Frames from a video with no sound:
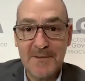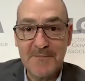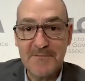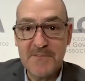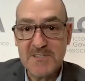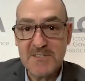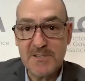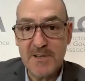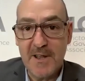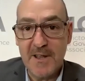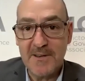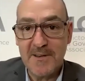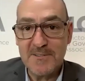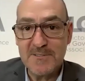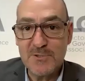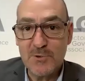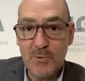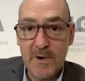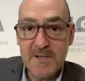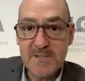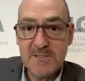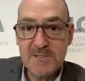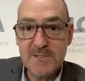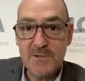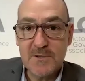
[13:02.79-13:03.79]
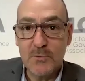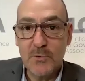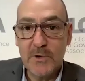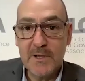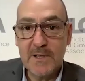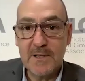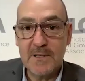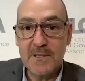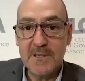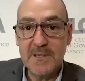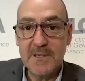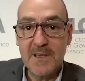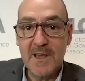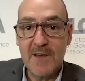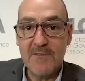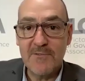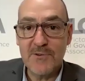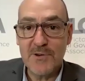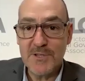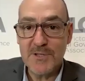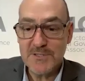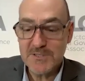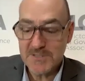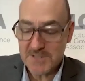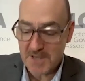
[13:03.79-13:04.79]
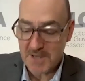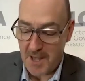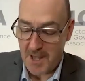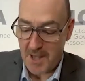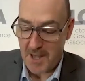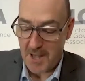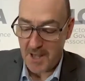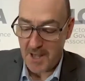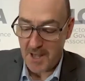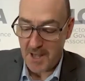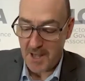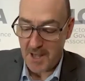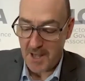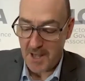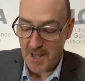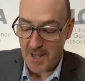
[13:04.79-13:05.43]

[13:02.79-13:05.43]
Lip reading: Fascinating as always, the weekly governance update,